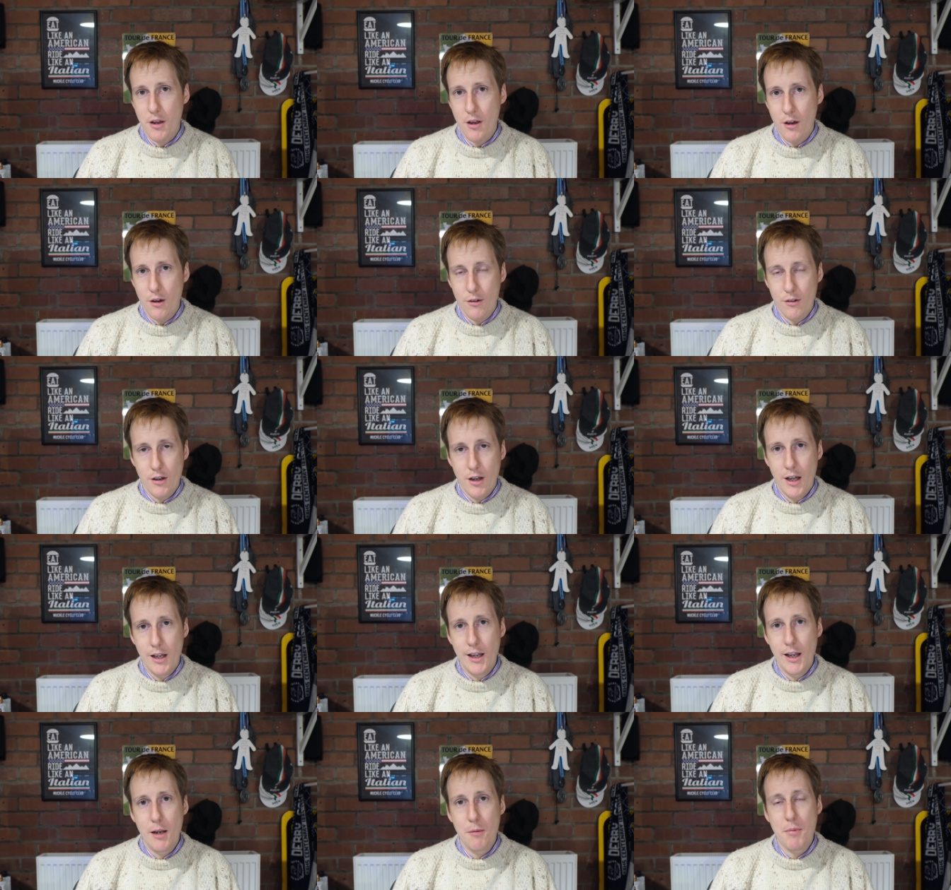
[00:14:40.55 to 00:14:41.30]
we go.
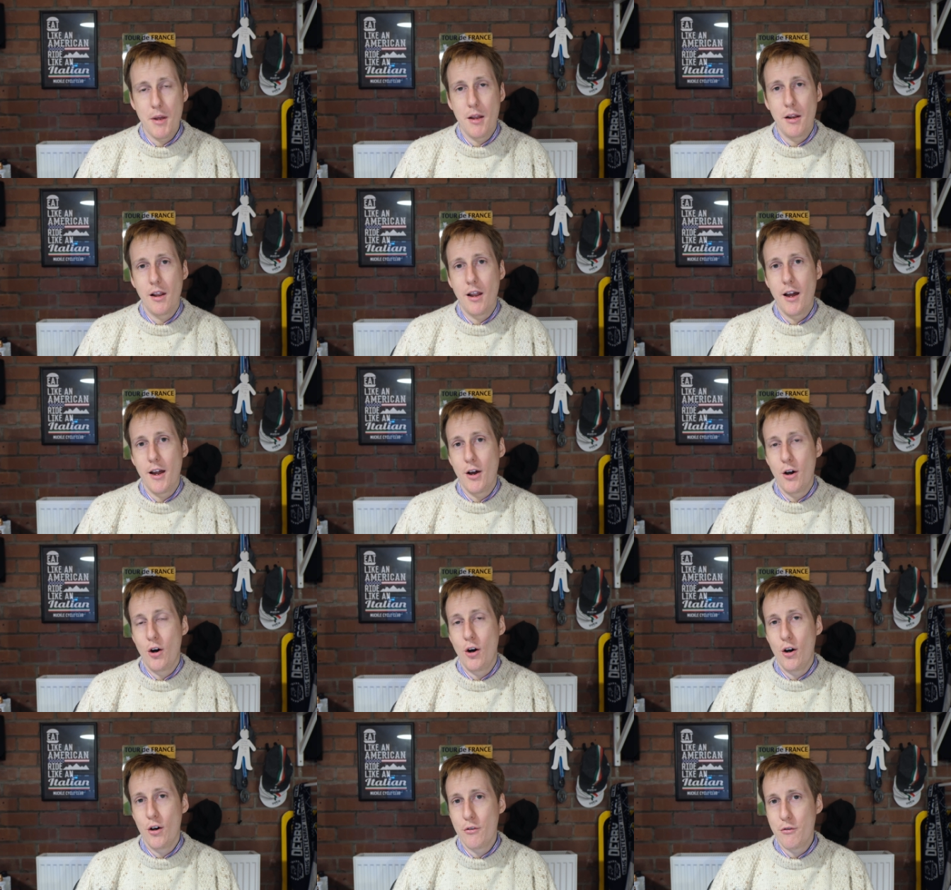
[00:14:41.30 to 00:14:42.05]
A little bit
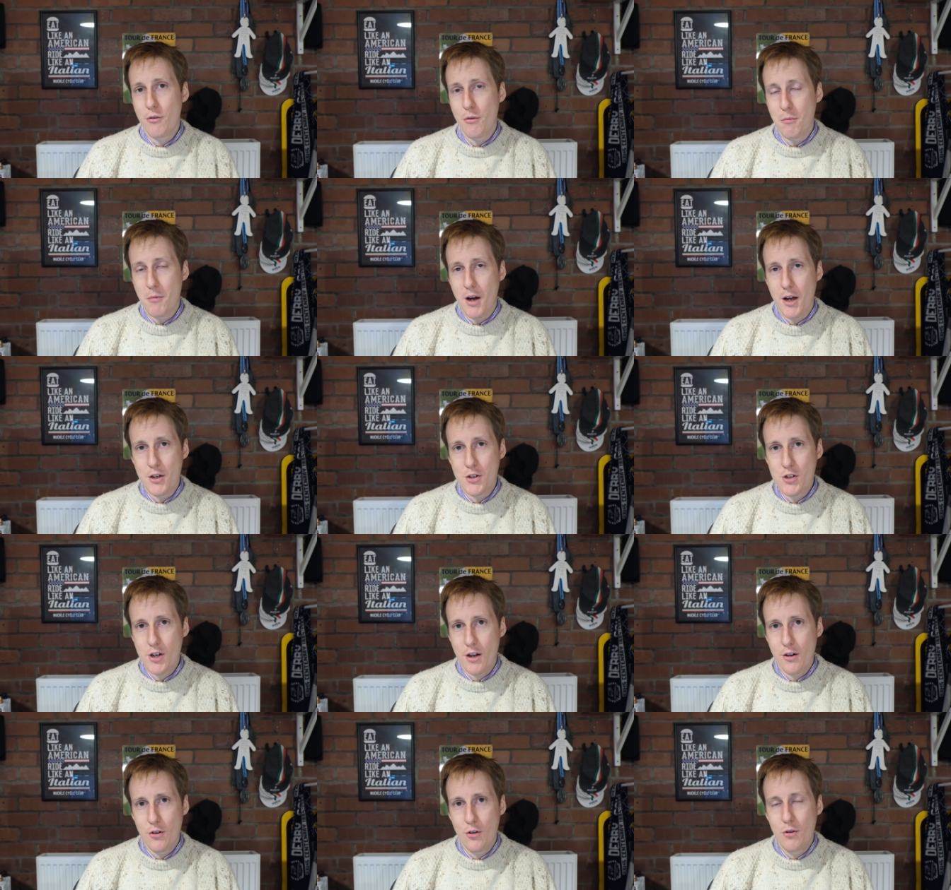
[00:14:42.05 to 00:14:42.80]
lighthearted for my
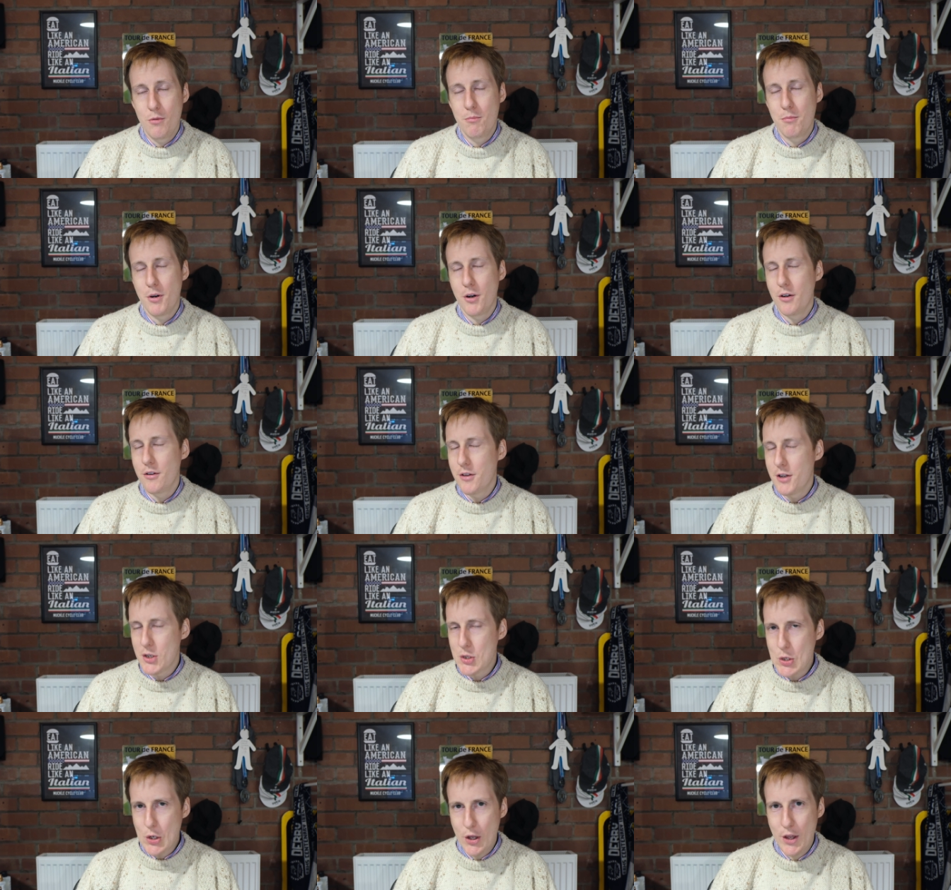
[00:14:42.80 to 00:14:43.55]
channel, but
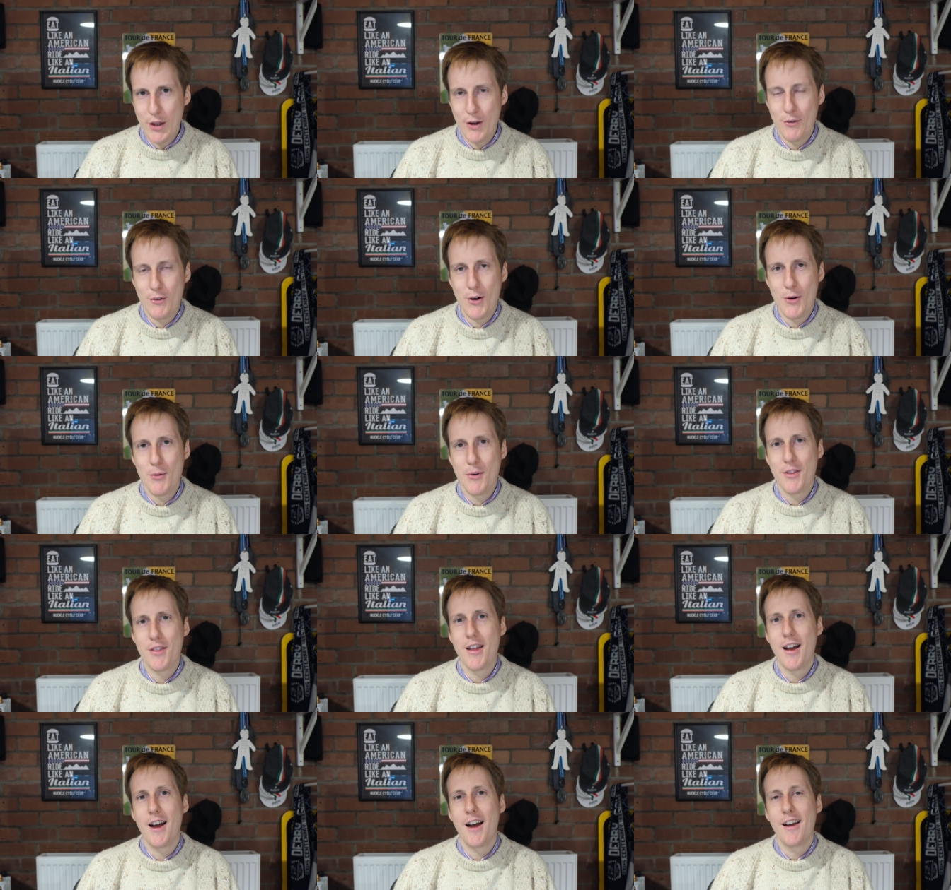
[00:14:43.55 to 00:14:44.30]
there's nothing wrong
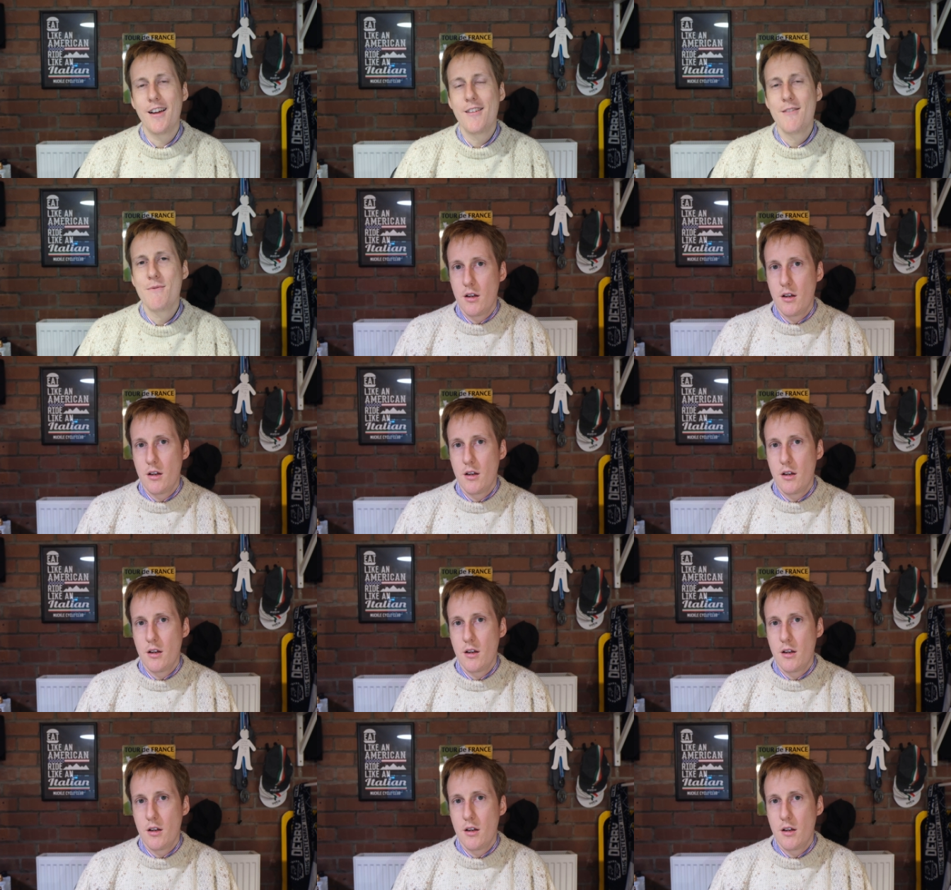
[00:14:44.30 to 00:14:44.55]
with that.